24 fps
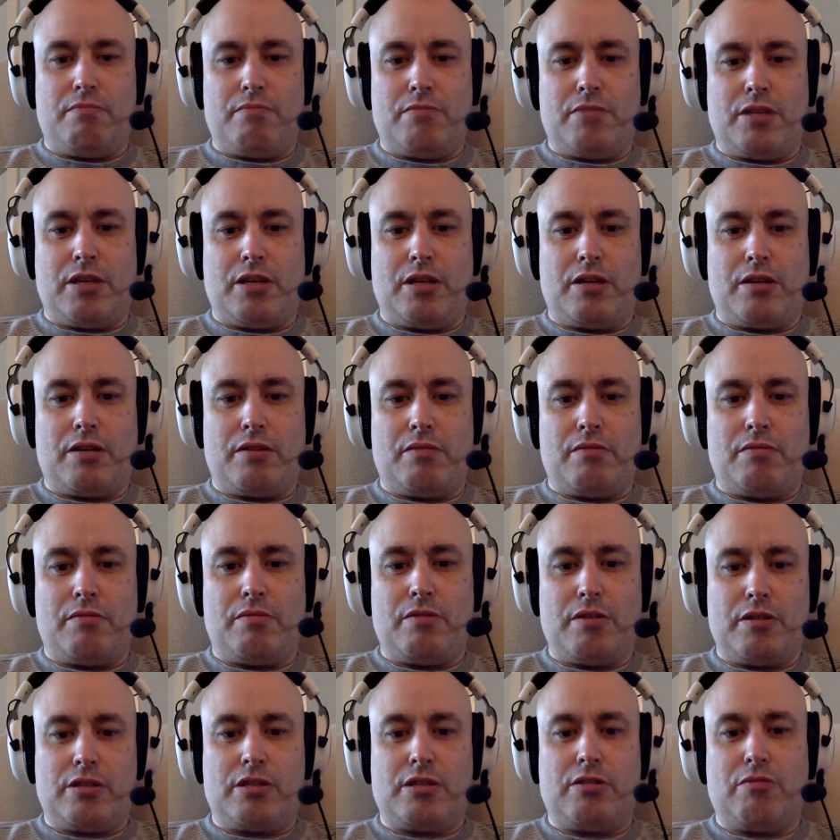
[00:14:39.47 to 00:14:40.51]
there you go.
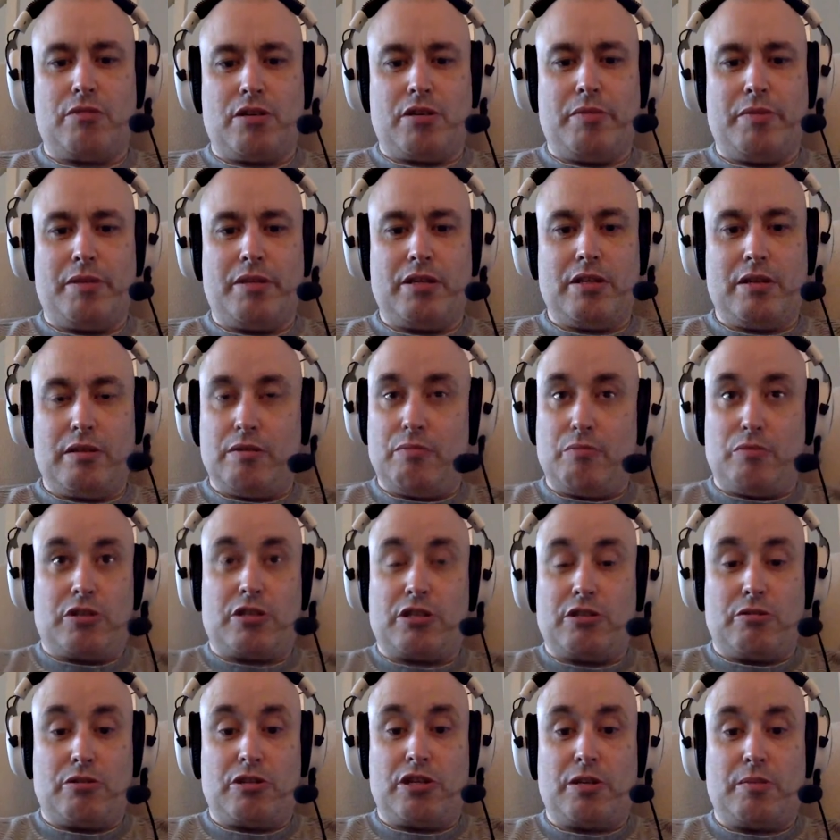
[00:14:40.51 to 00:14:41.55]
It's still coming. We're
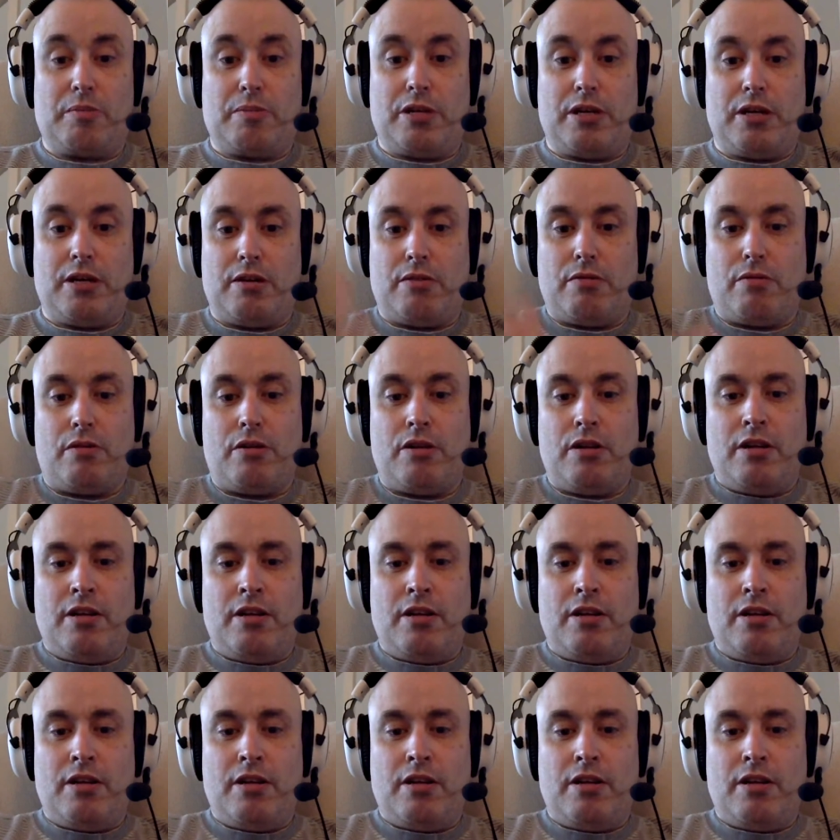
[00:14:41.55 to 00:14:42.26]
still shipping it out.